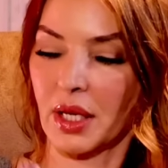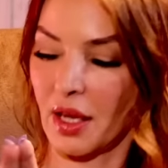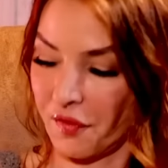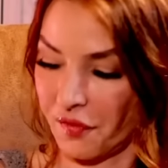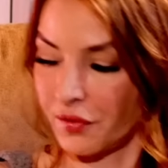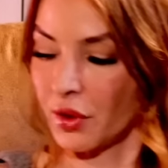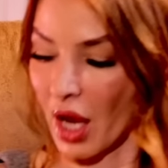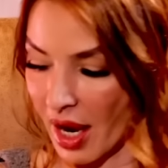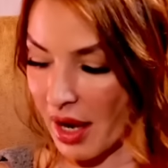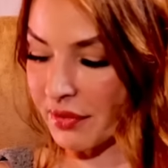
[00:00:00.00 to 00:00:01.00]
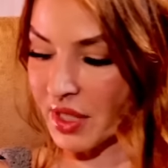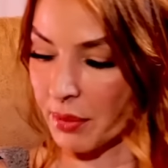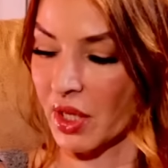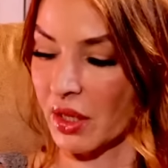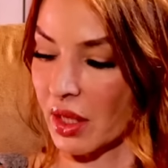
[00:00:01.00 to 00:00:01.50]
if I have
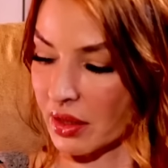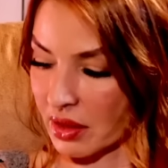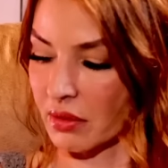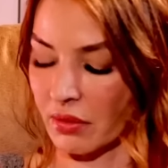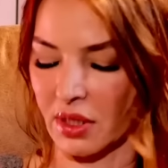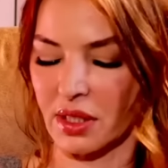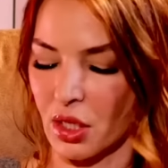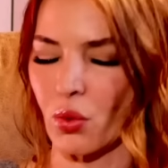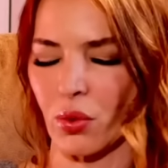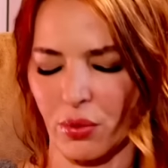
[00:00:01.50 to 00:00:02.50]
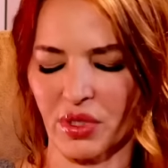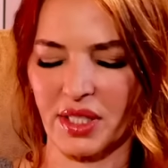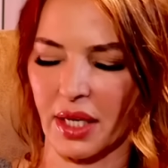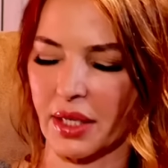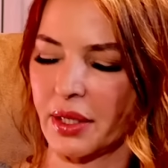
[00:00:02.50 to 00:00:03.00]
something that's, because he knew he was
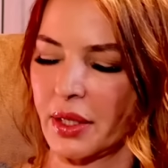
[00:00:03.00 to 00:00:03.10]
sick,